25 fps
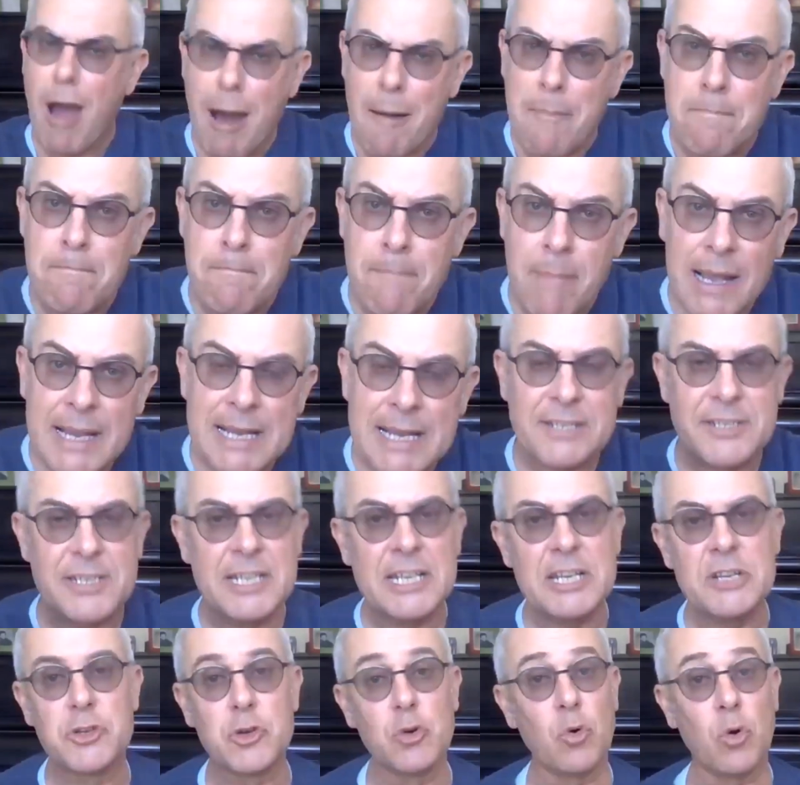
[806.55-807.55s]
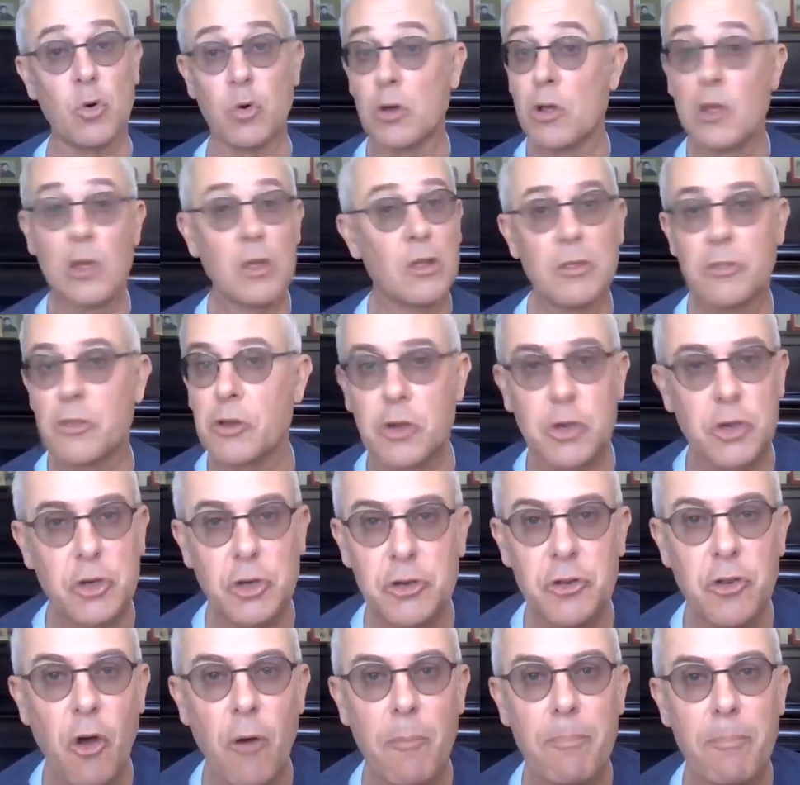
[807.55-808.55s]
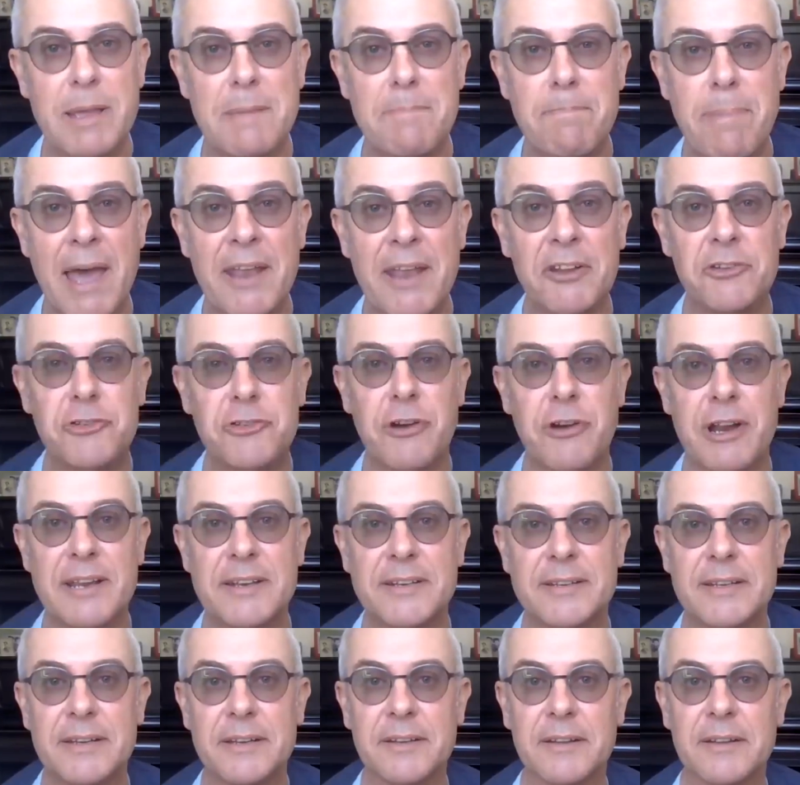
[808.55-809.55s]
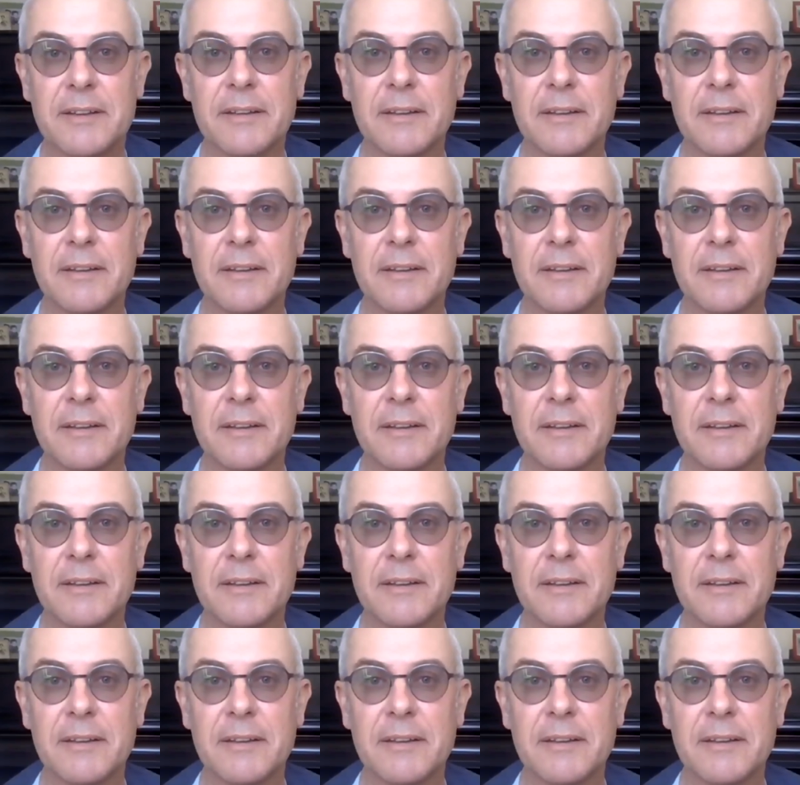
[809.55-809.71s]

a mighty door that could not be penetrated.